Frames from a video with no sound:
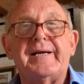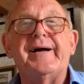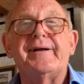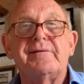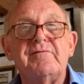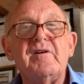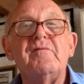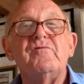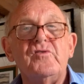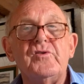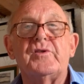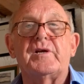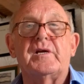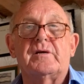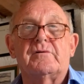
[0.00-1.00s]
kind of
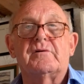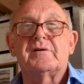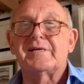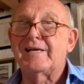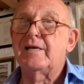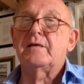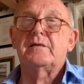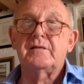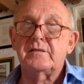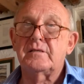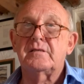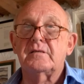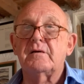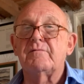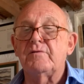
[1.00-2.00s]
amphitheatre. Again, this
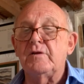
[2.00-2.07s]
is